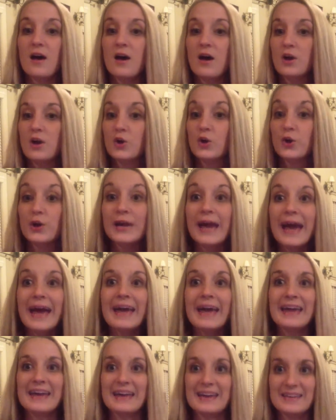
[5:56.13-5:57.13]

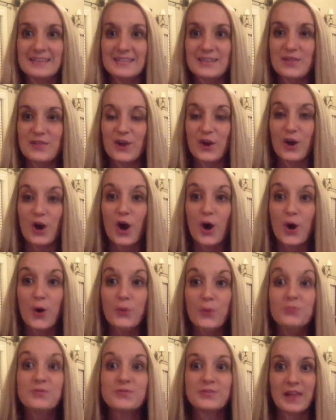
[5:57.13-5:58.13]
create their own
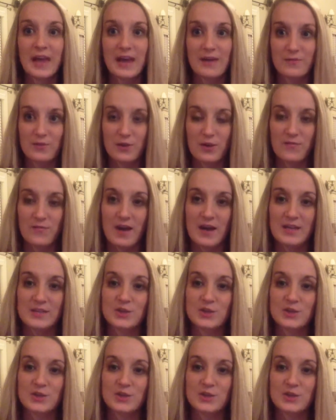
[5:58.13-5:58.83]
flavor of ice